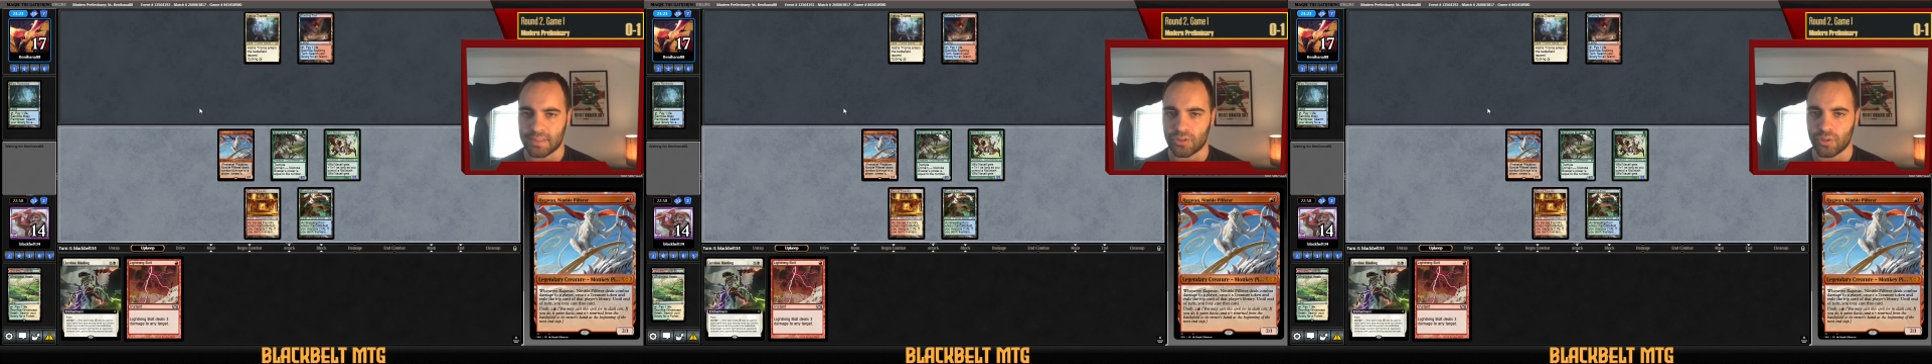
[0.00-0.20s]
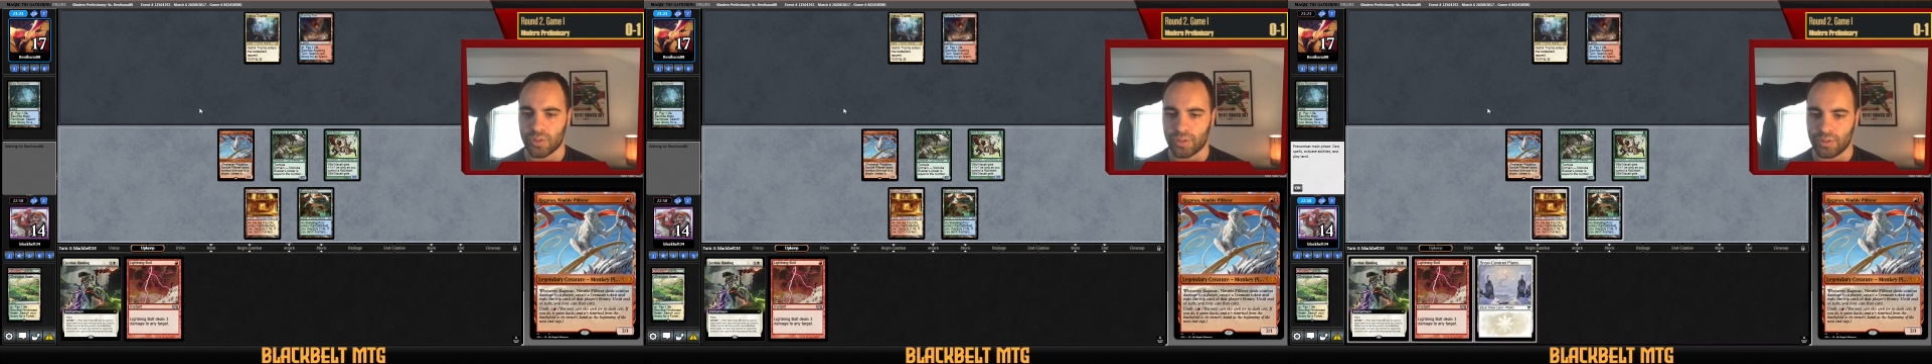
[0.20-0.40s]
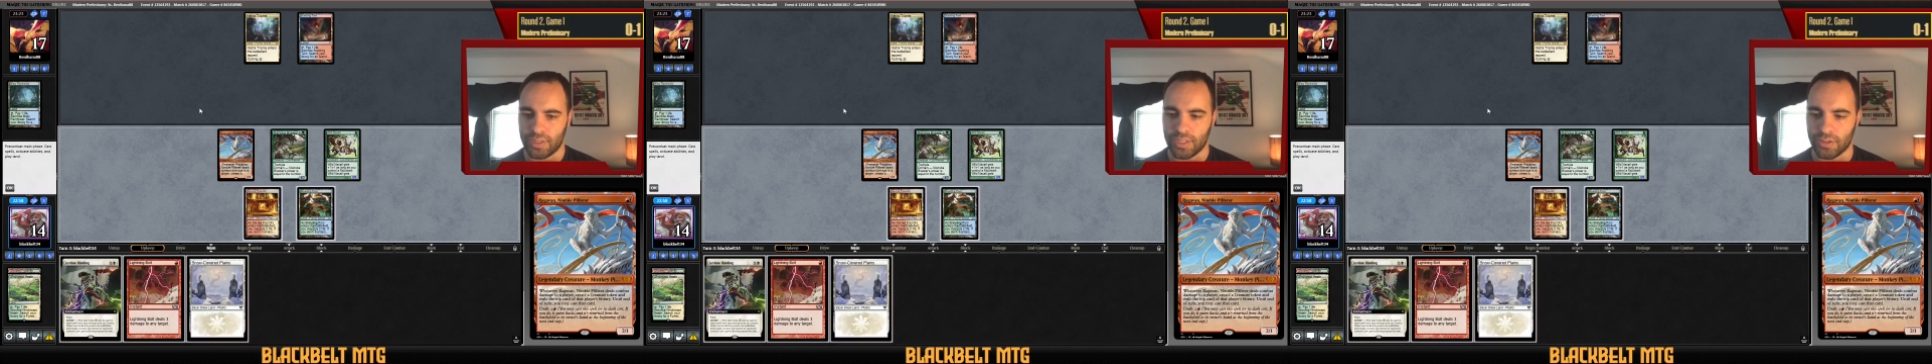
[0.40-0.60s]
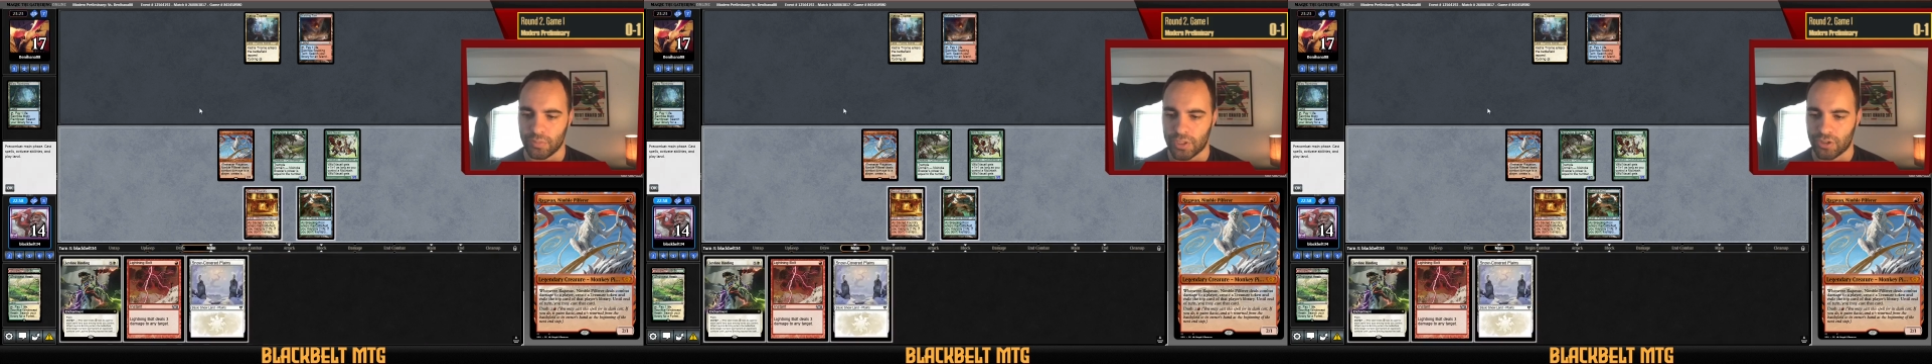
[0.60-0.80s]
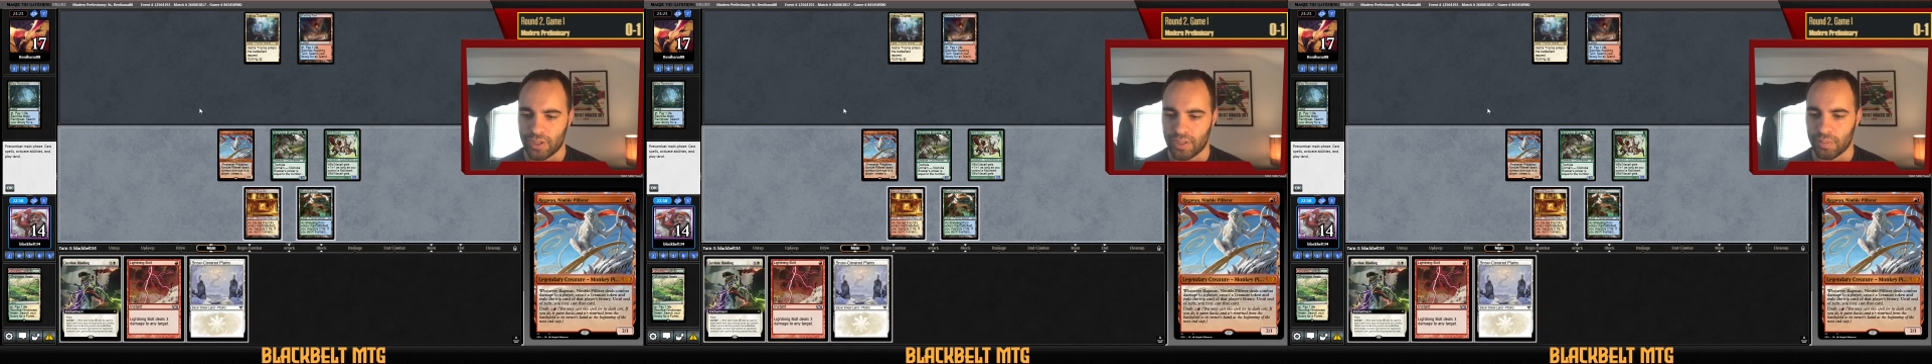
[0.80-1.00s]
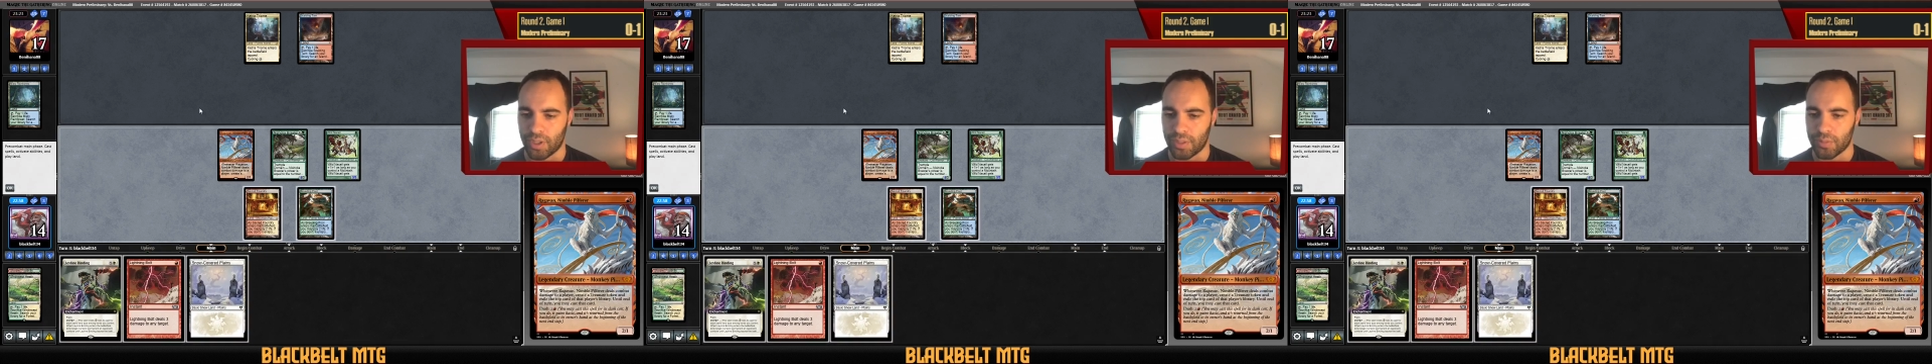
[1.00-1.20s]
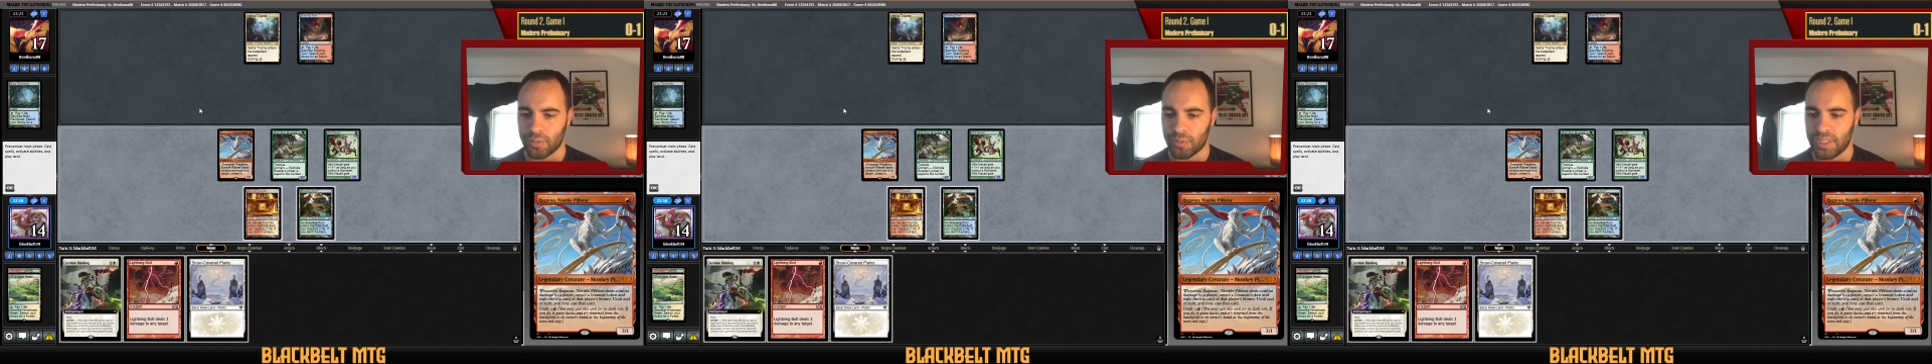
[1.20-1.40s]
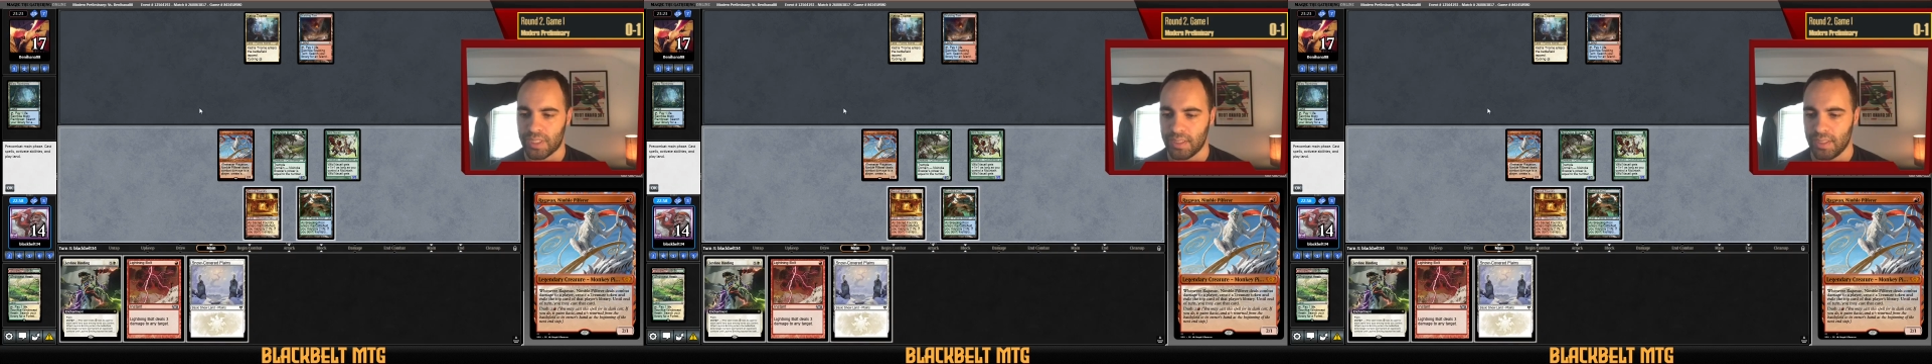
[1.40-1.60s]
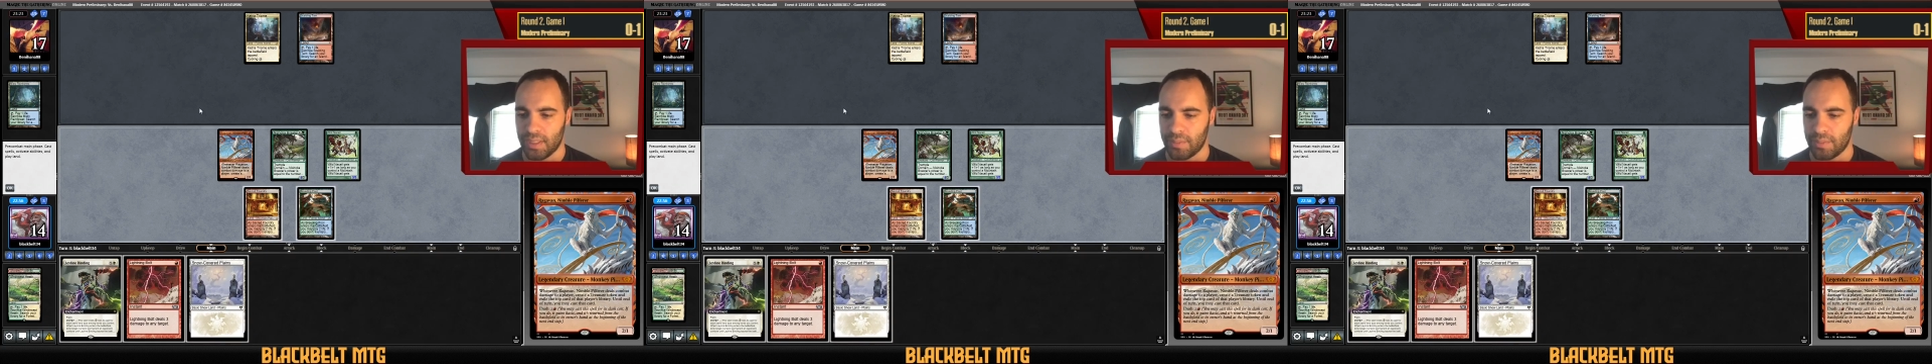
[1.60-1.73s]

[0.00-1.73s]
so good. He could be trying to Blood Moon me.